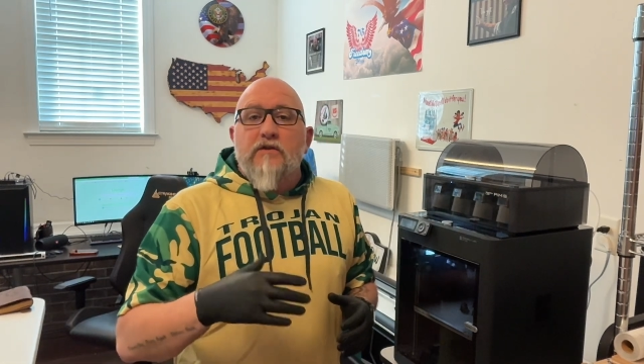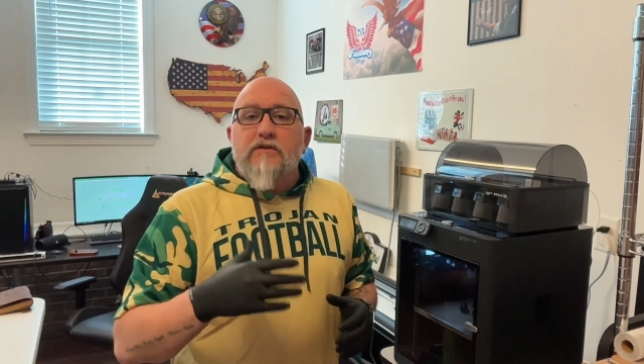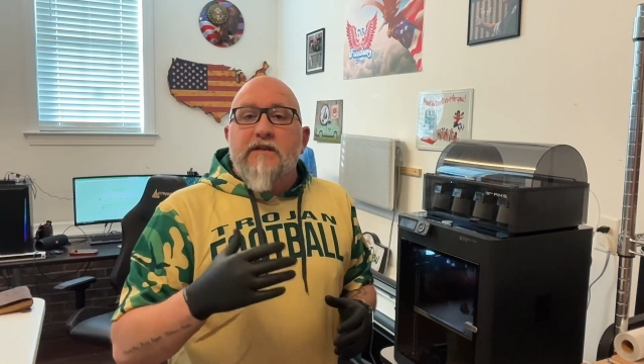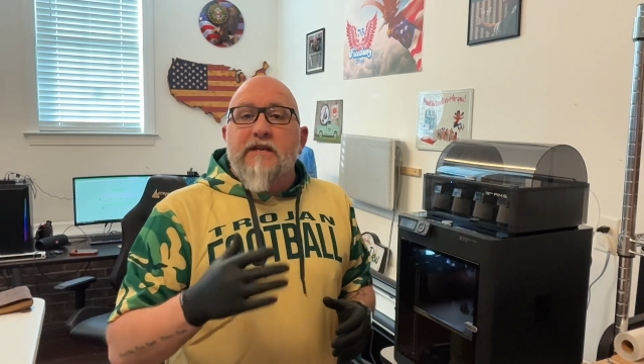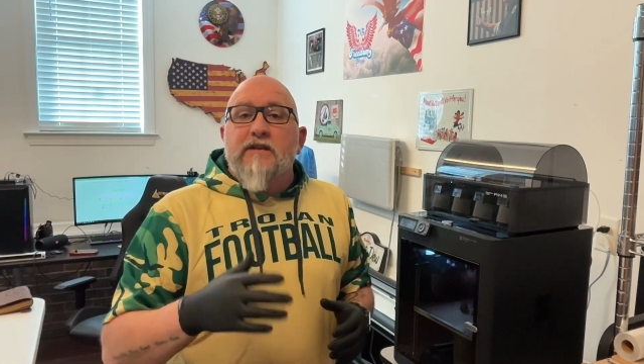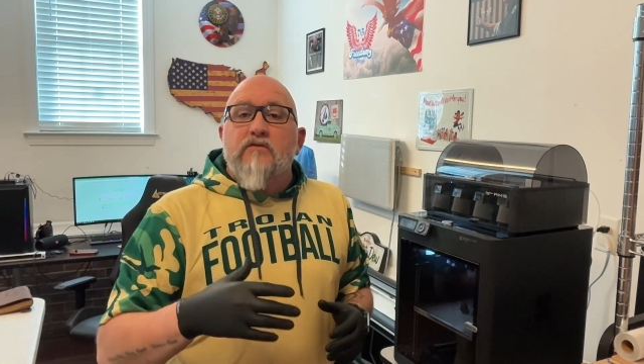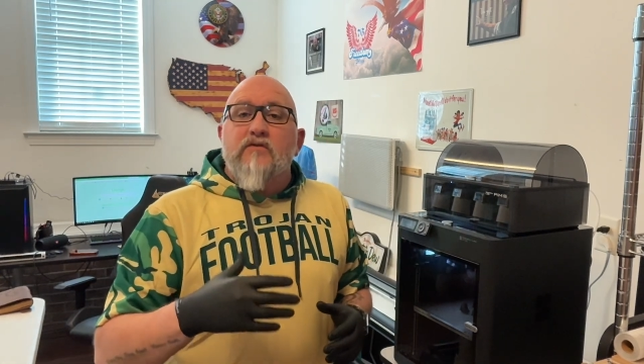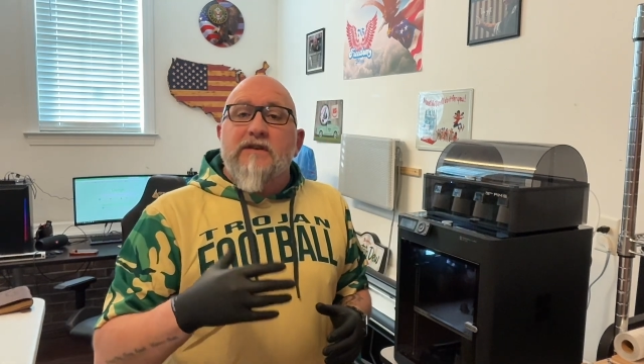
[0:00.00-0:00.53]

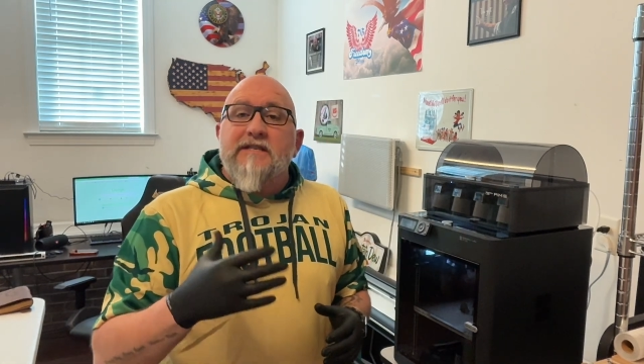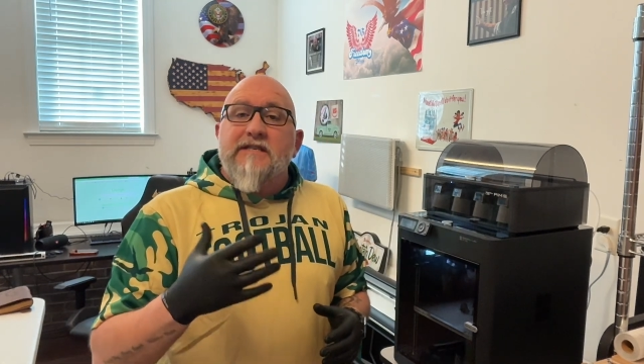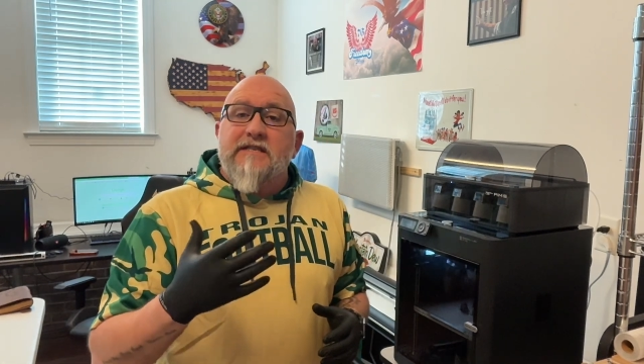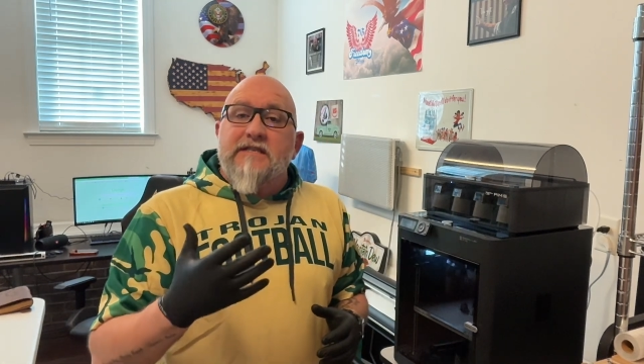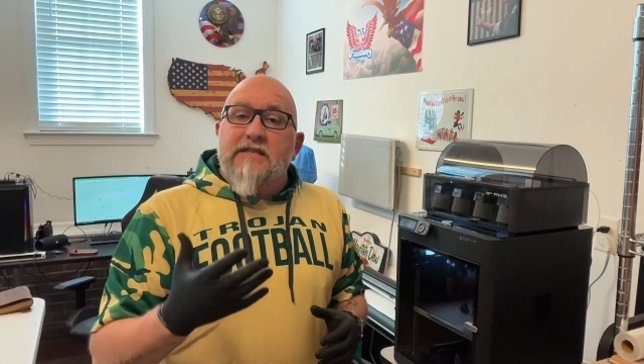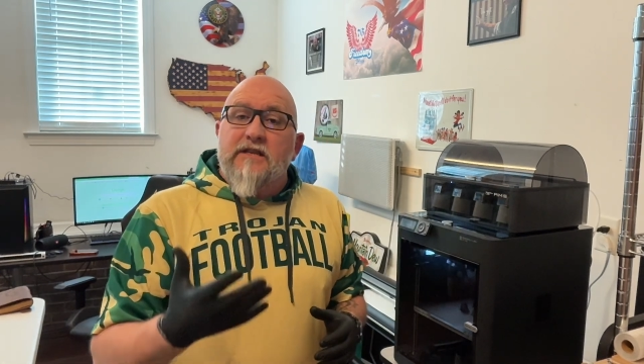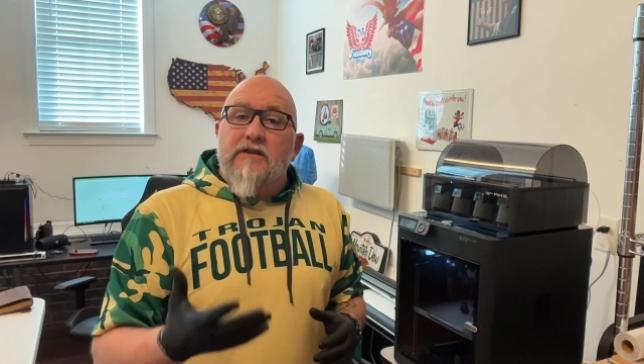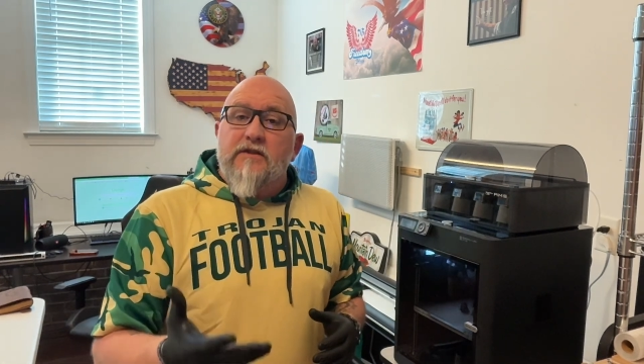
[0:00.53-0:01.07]

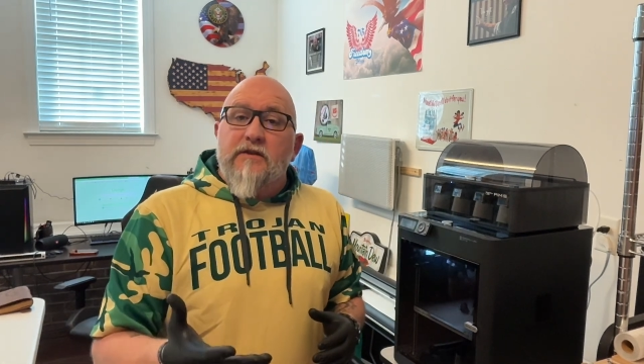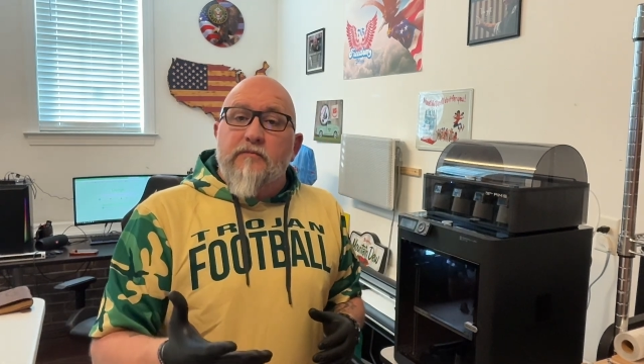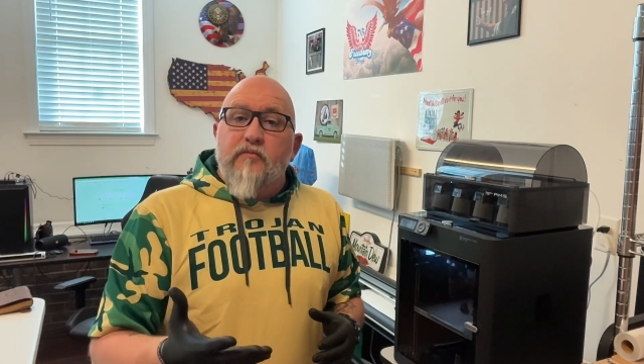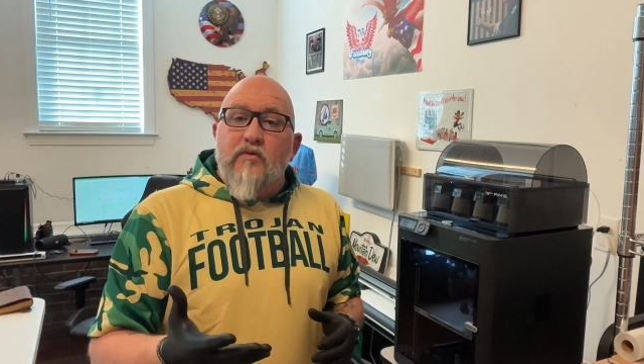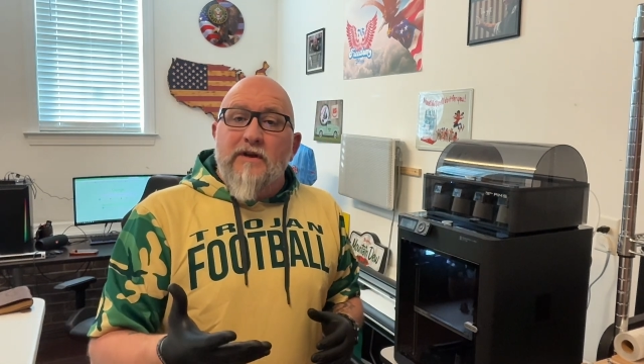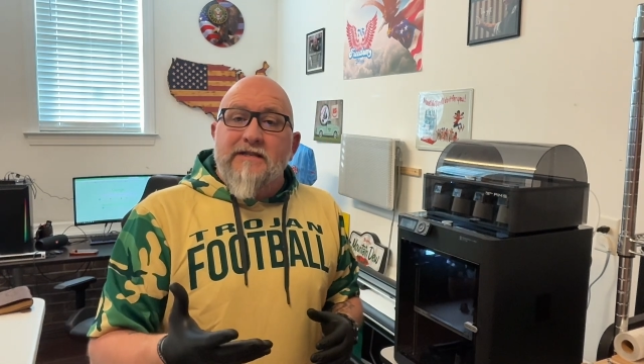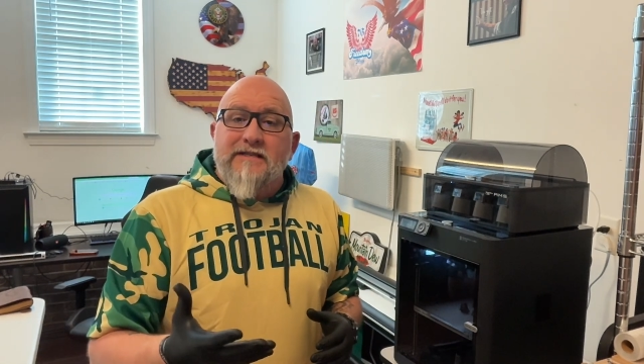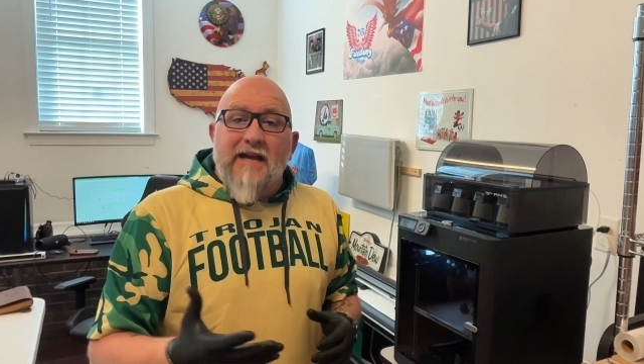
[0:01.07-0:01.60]
decreases the
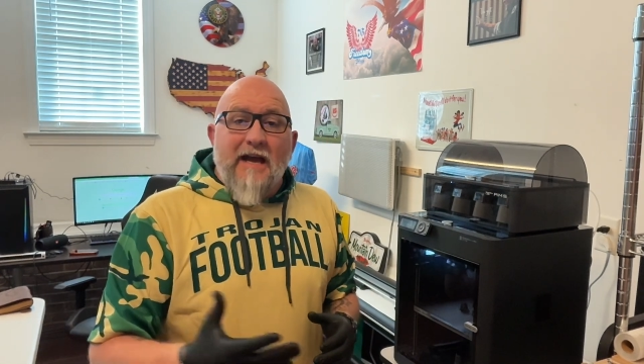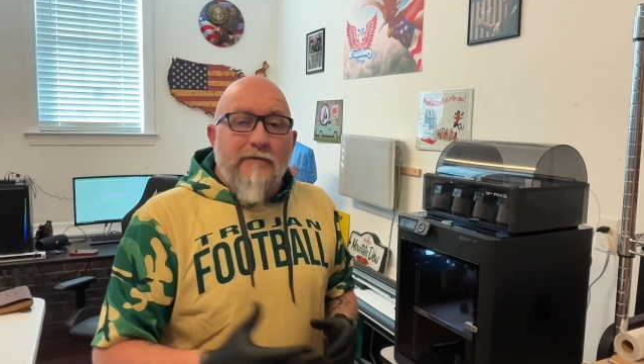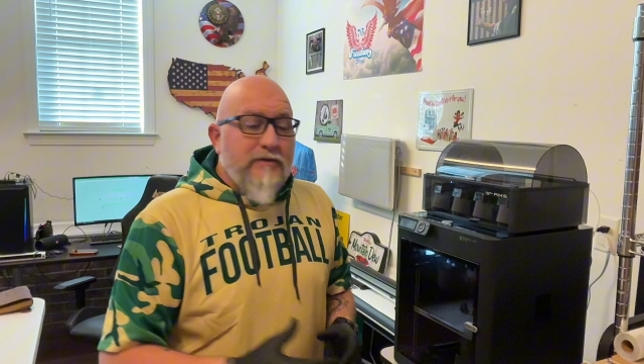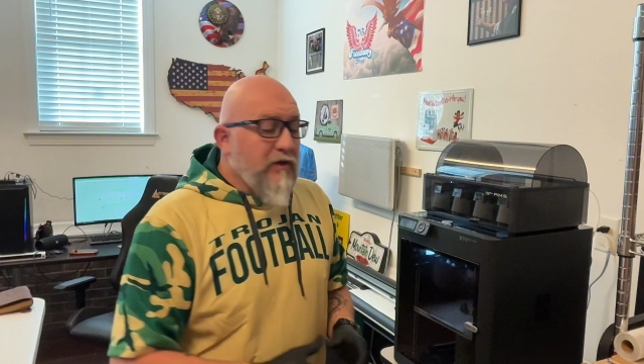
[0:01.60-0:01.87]
print time.